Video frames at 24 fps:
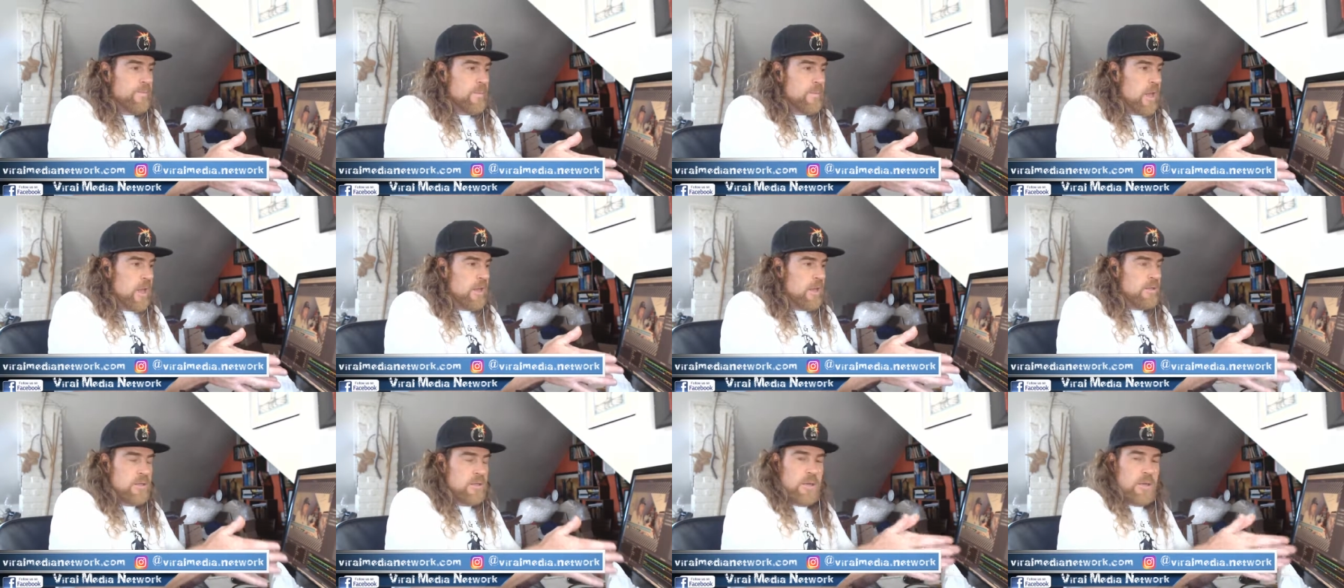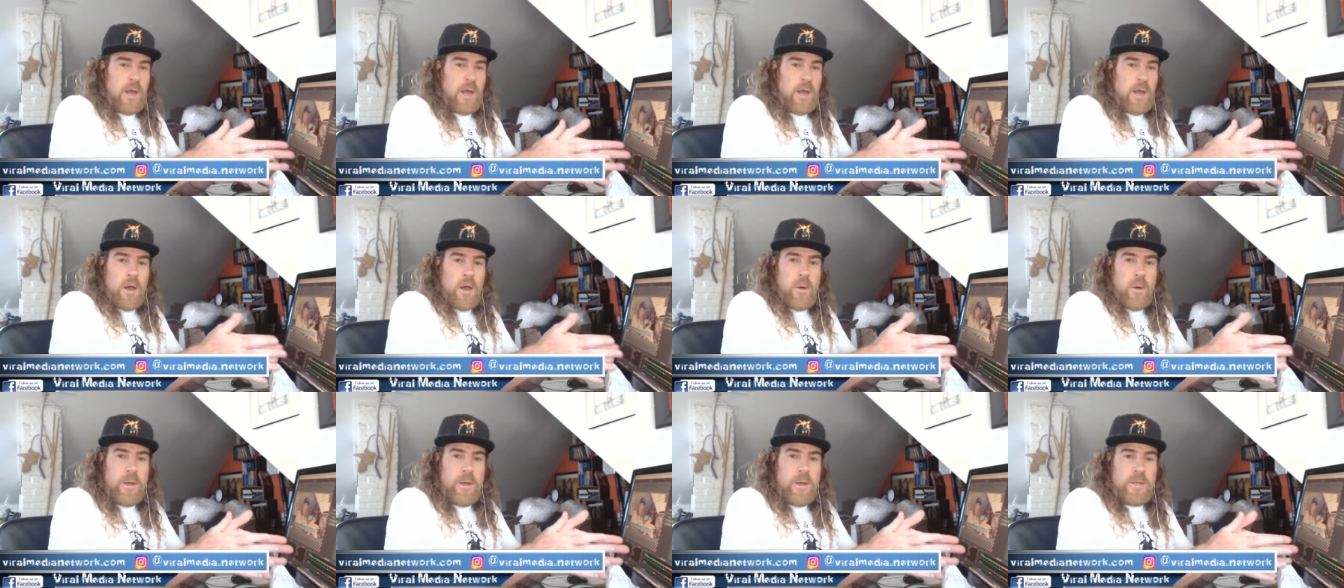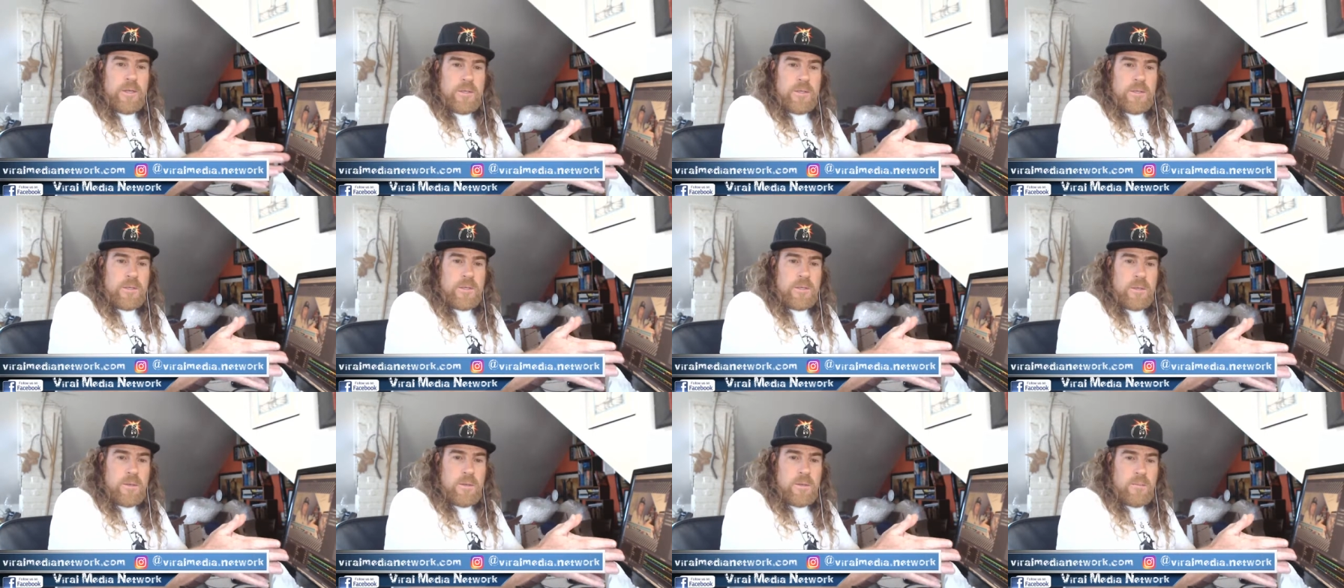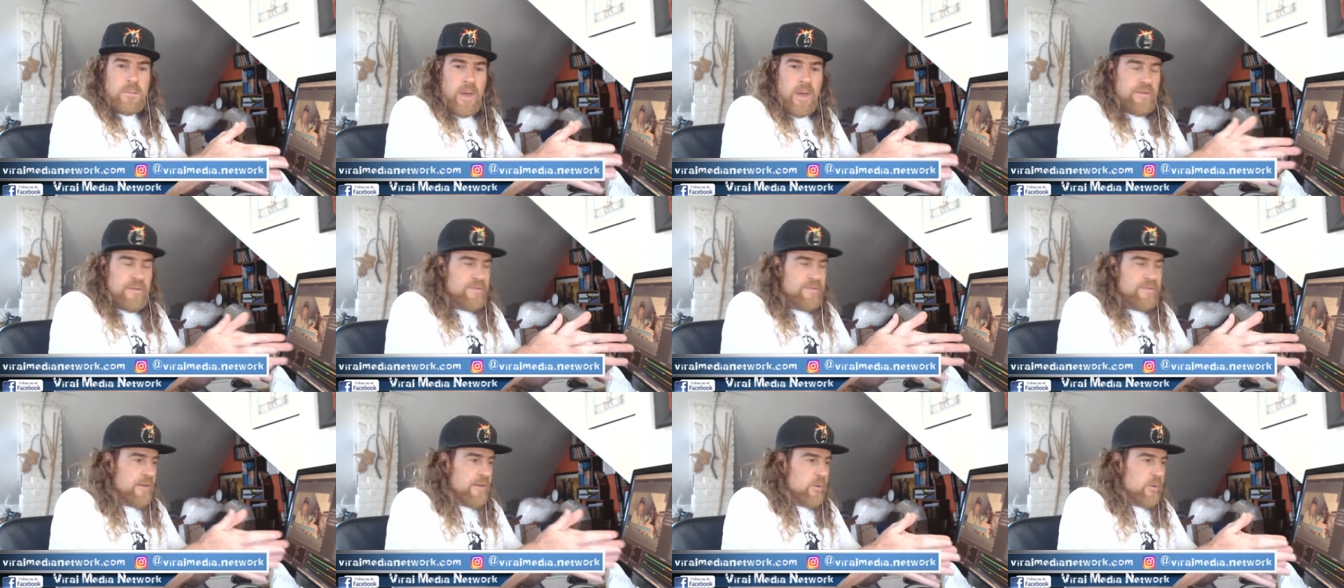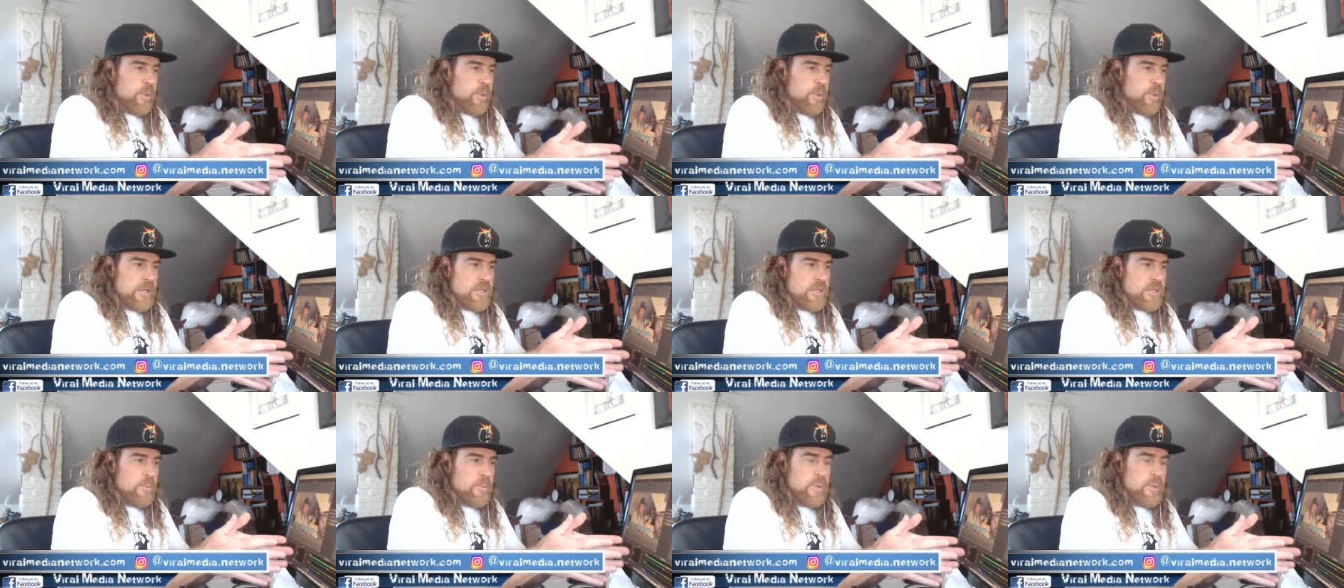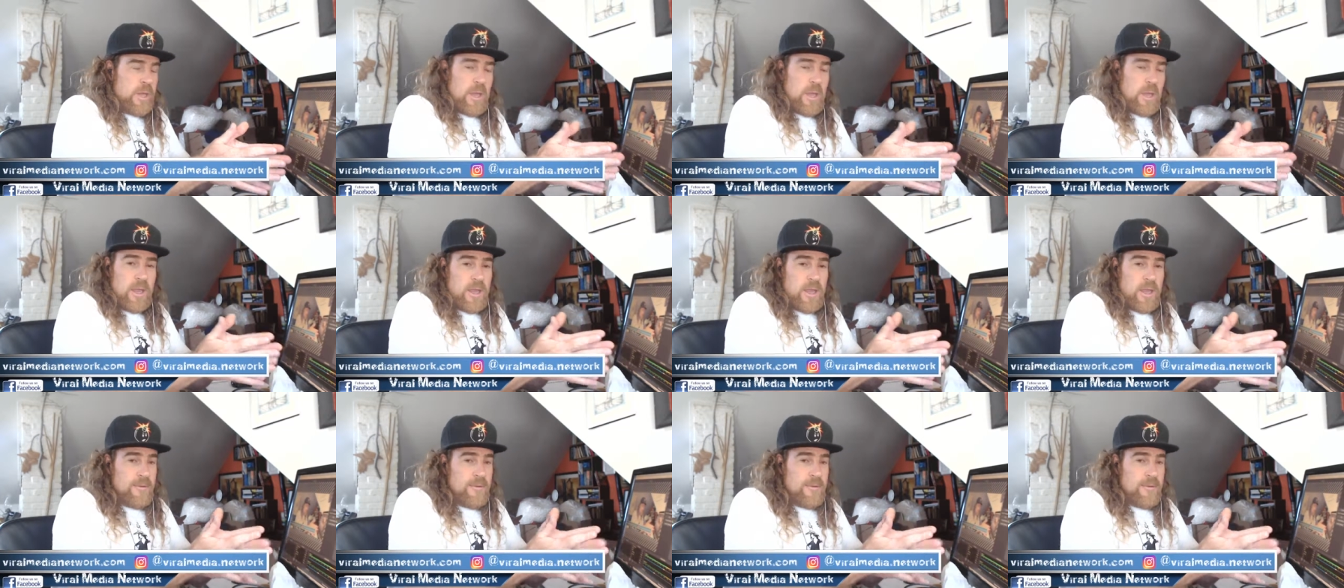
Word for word: It's not always my favorite place to be,